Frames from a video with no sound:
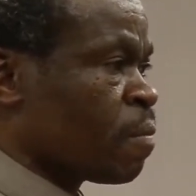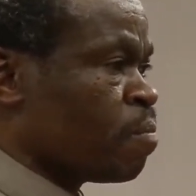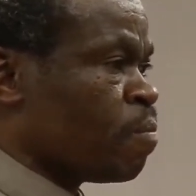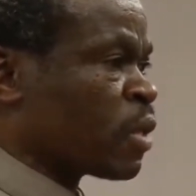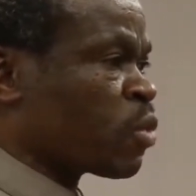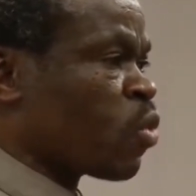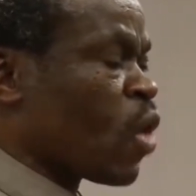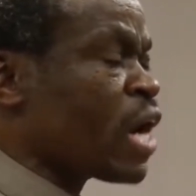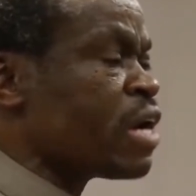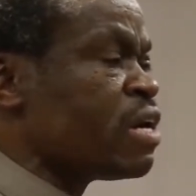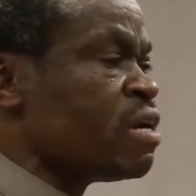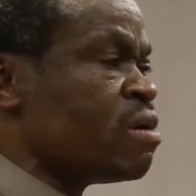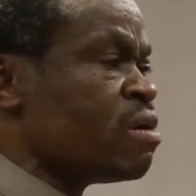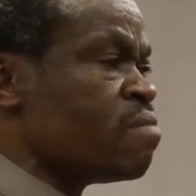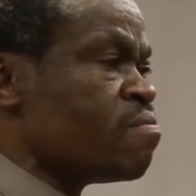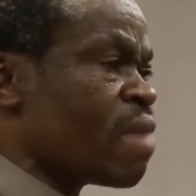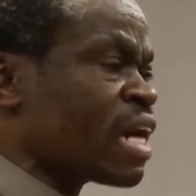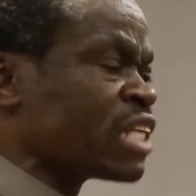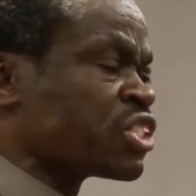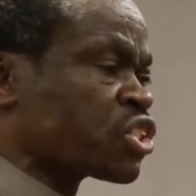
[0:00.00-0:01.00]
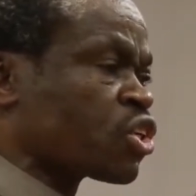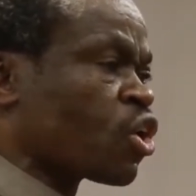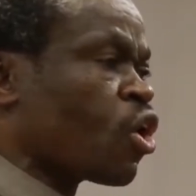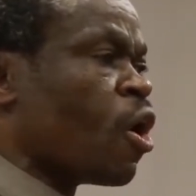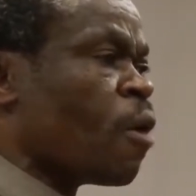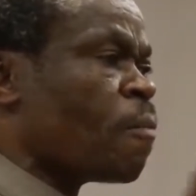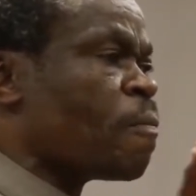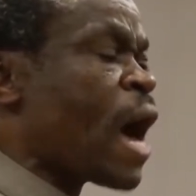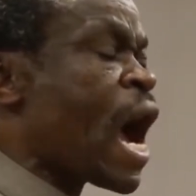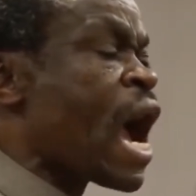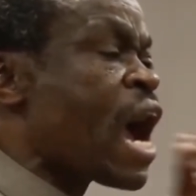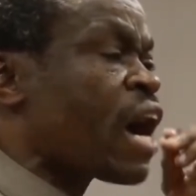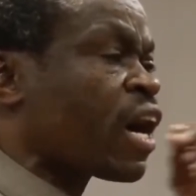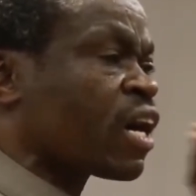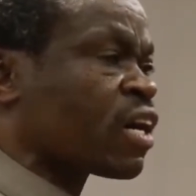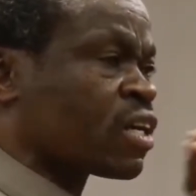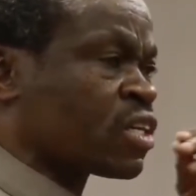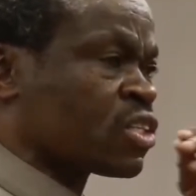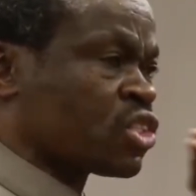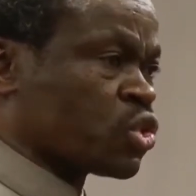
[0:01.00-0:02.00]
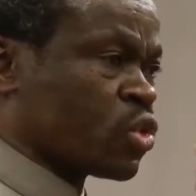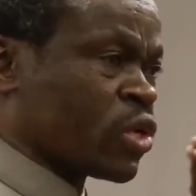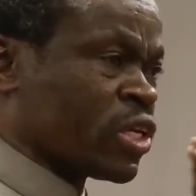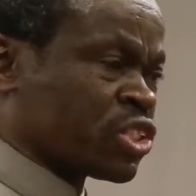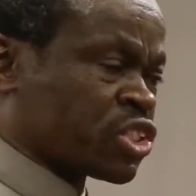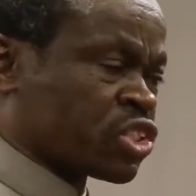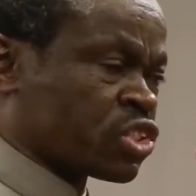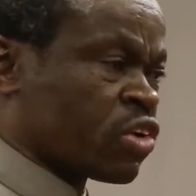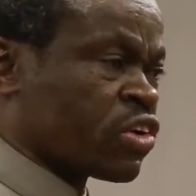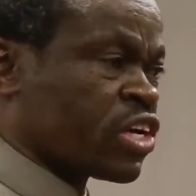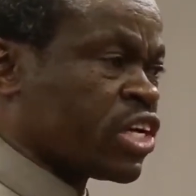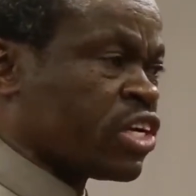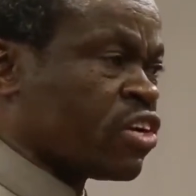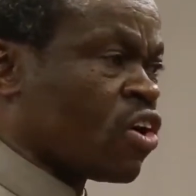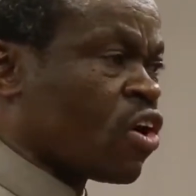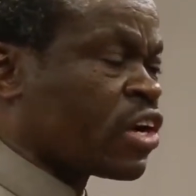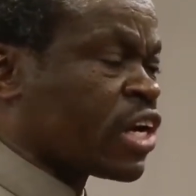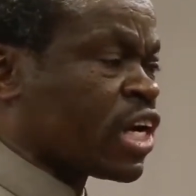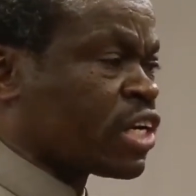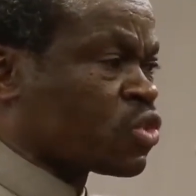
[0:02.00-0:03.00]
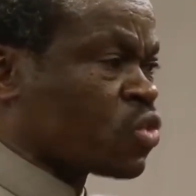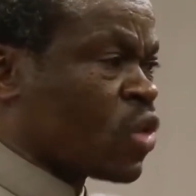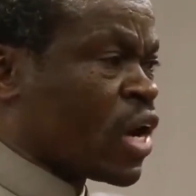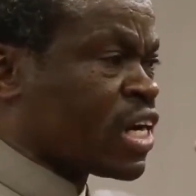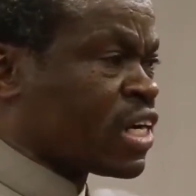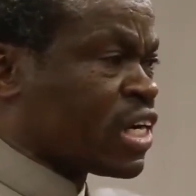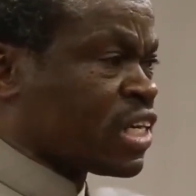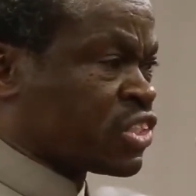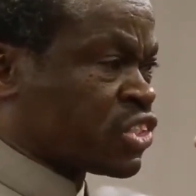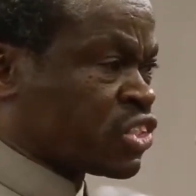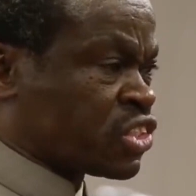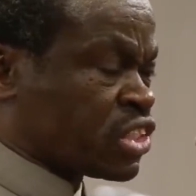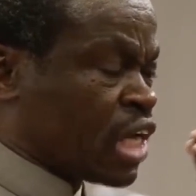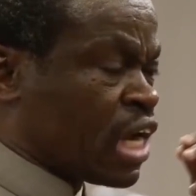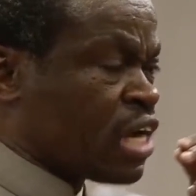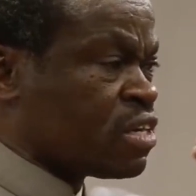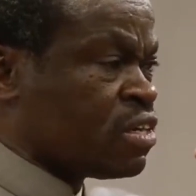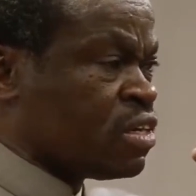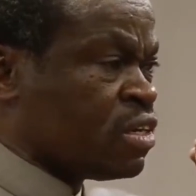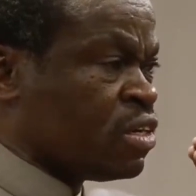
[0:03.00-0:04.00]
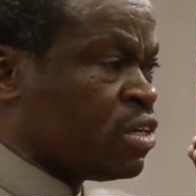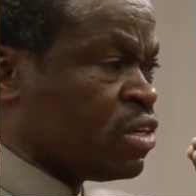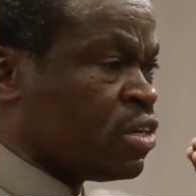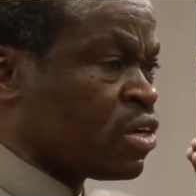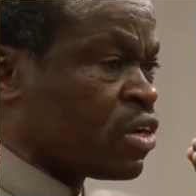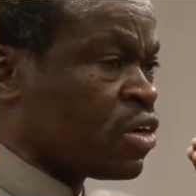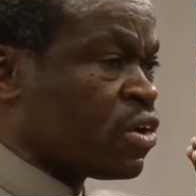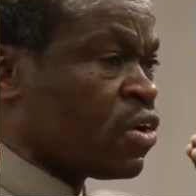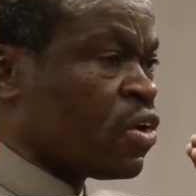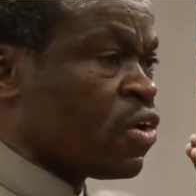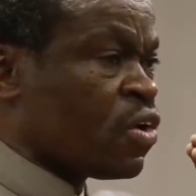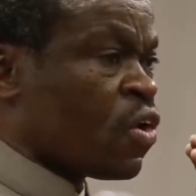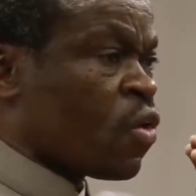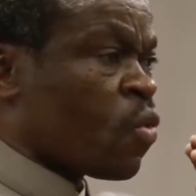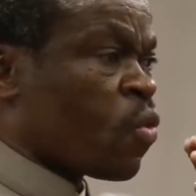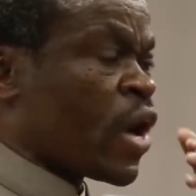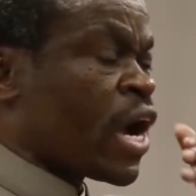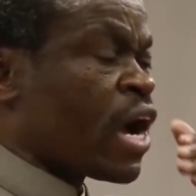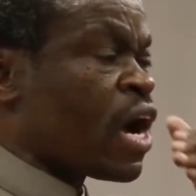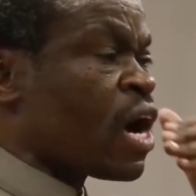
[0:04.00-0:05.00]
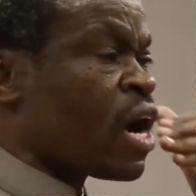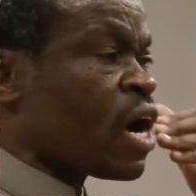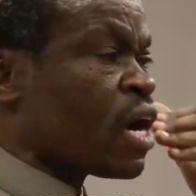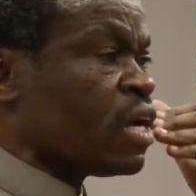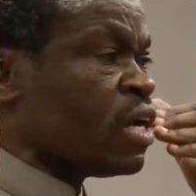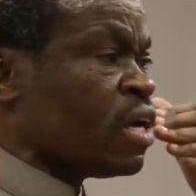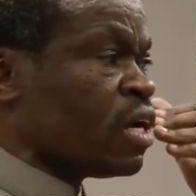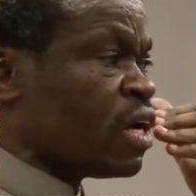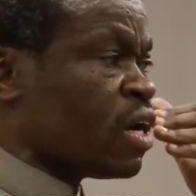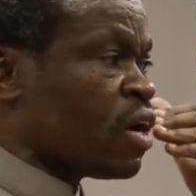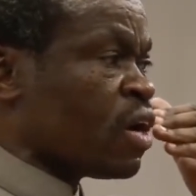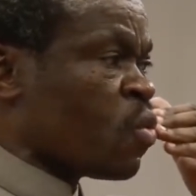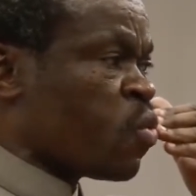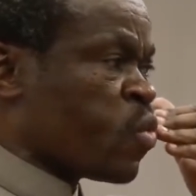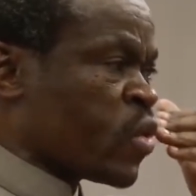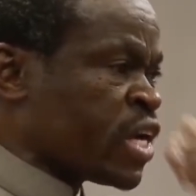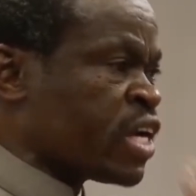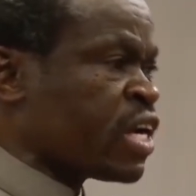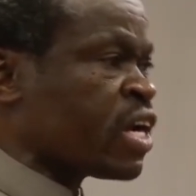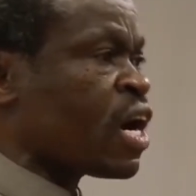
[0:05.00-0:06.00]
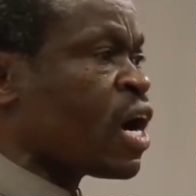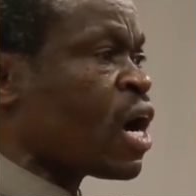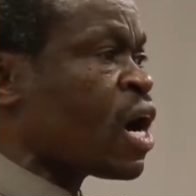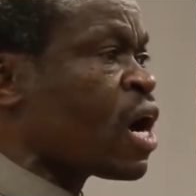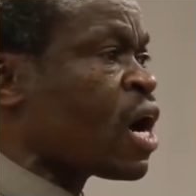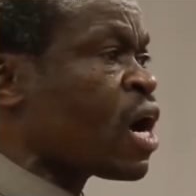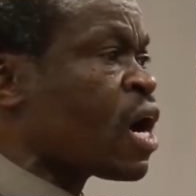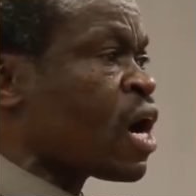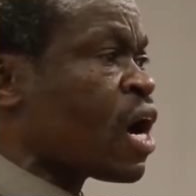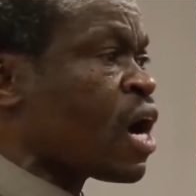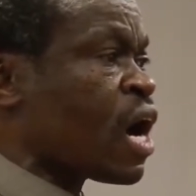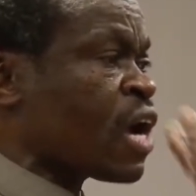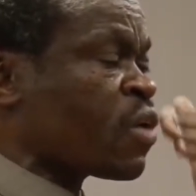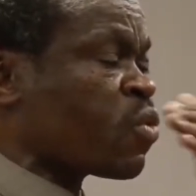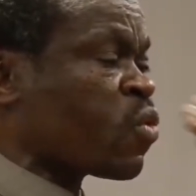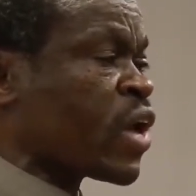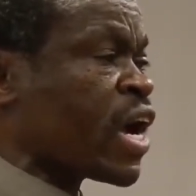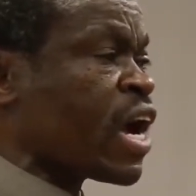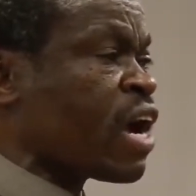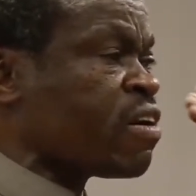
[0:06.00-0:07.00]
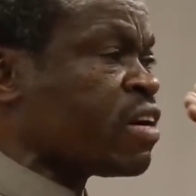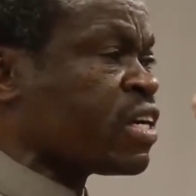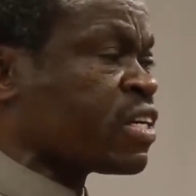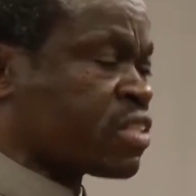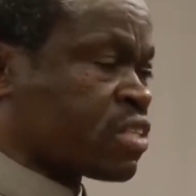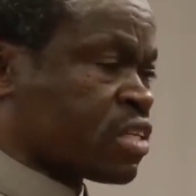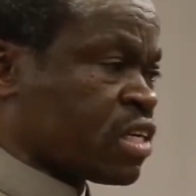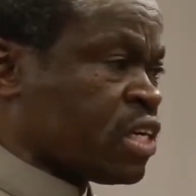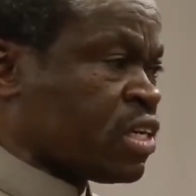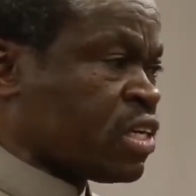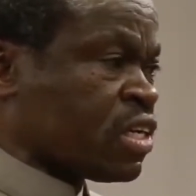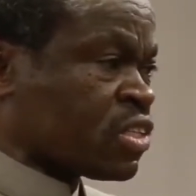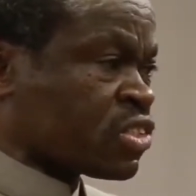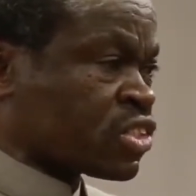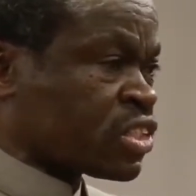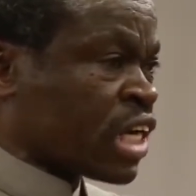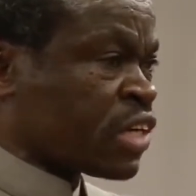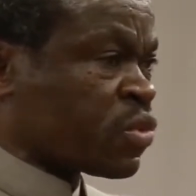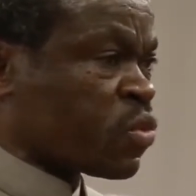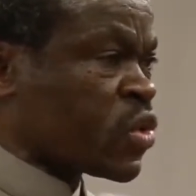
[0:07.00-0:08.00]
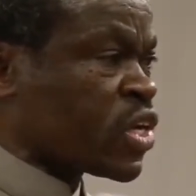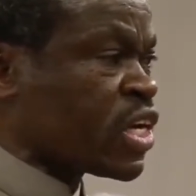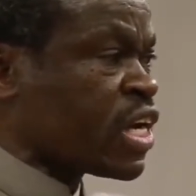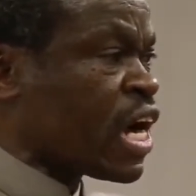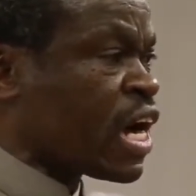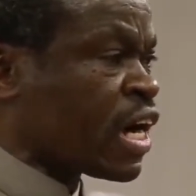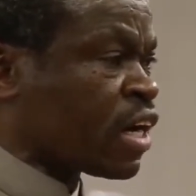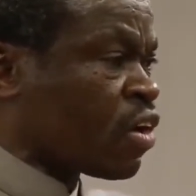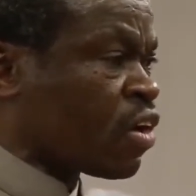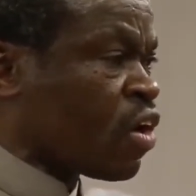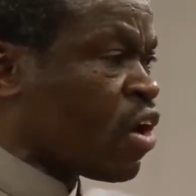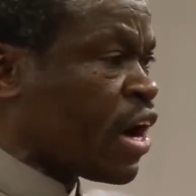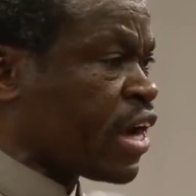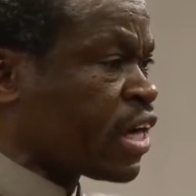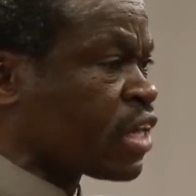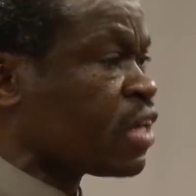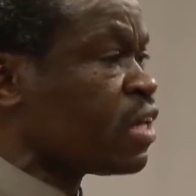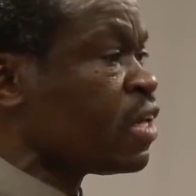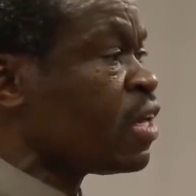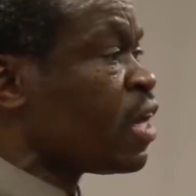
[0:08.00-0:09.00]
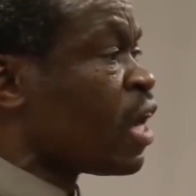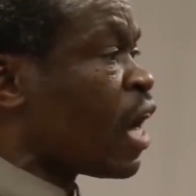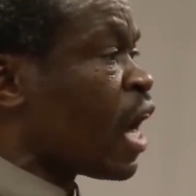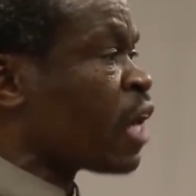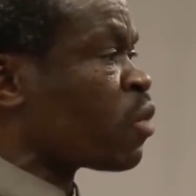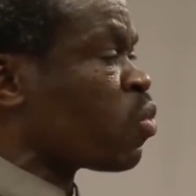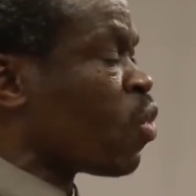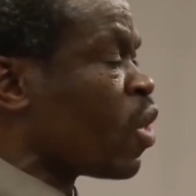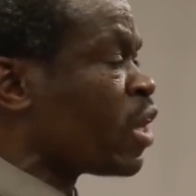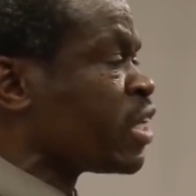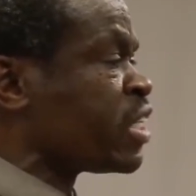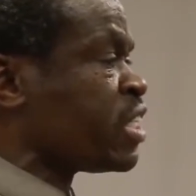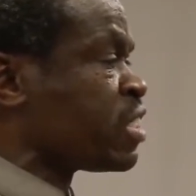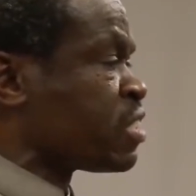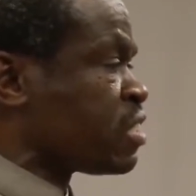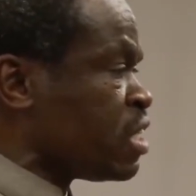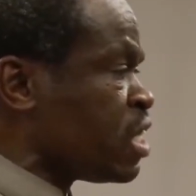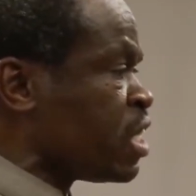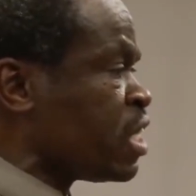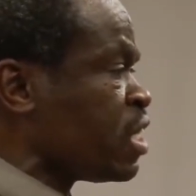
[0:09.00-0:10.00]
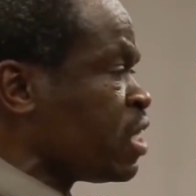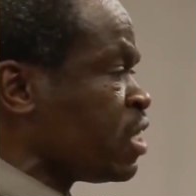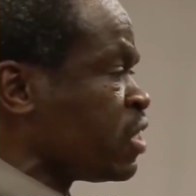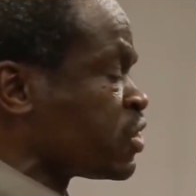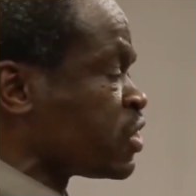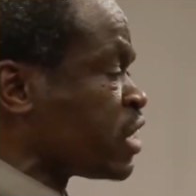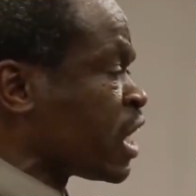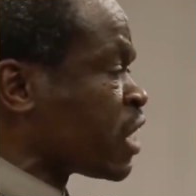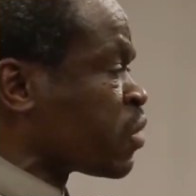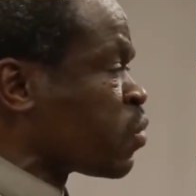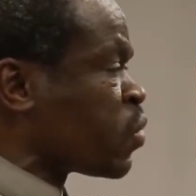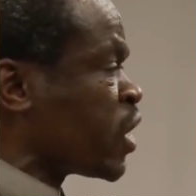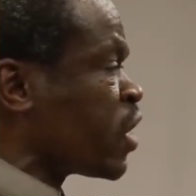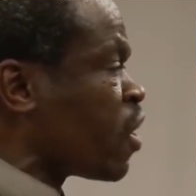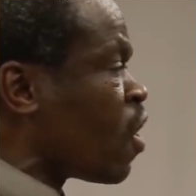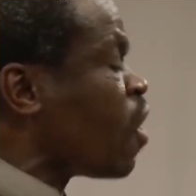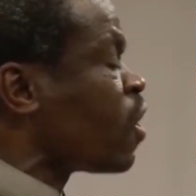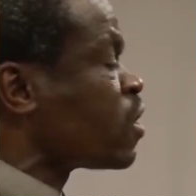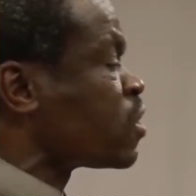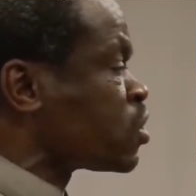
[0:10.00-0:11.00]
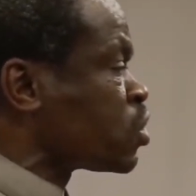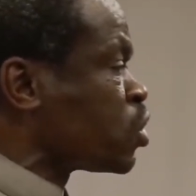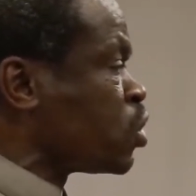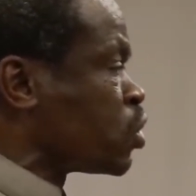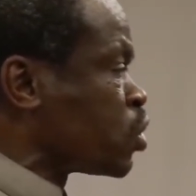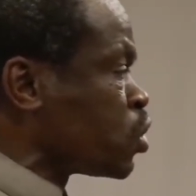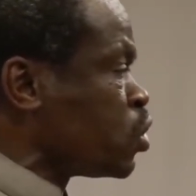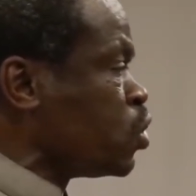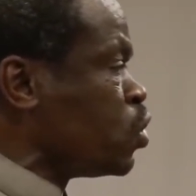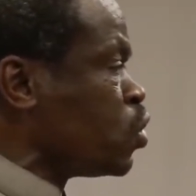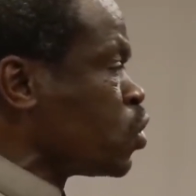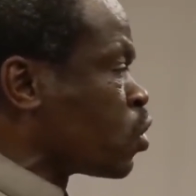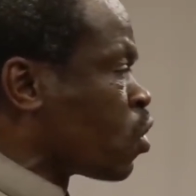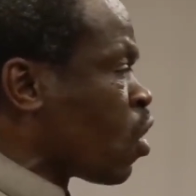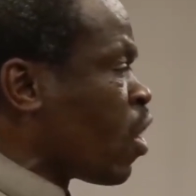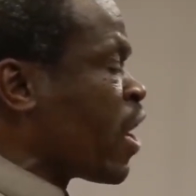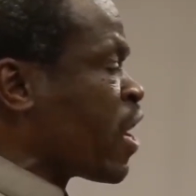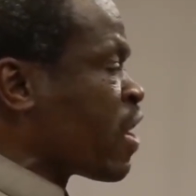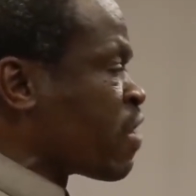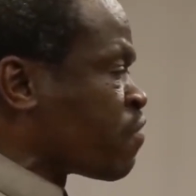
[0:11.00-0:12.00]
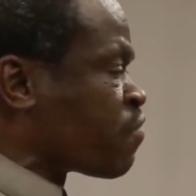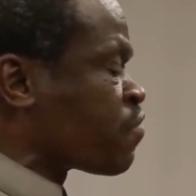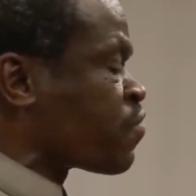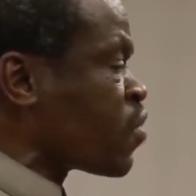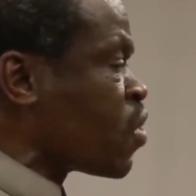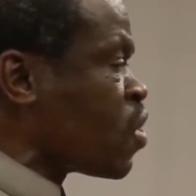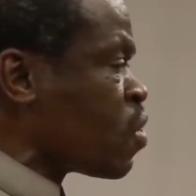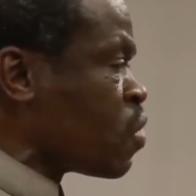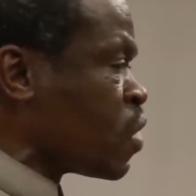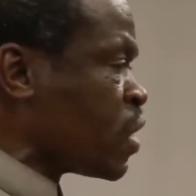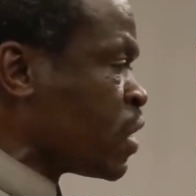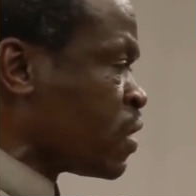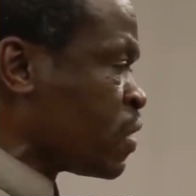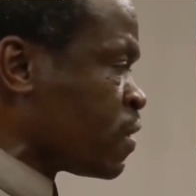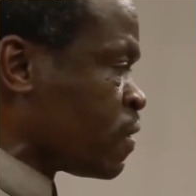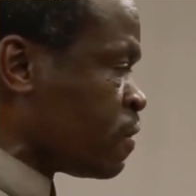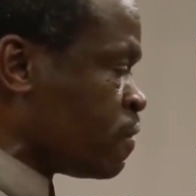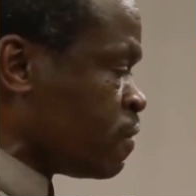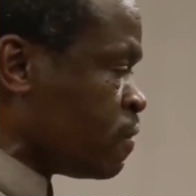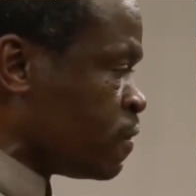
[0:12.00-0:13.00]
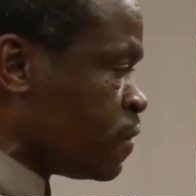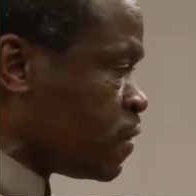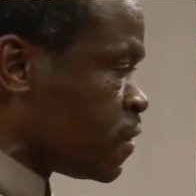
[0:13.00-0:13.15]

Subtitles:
But one must go back to history in order to understand where we are and where it is that we are going and what it is that we ought to do going forward.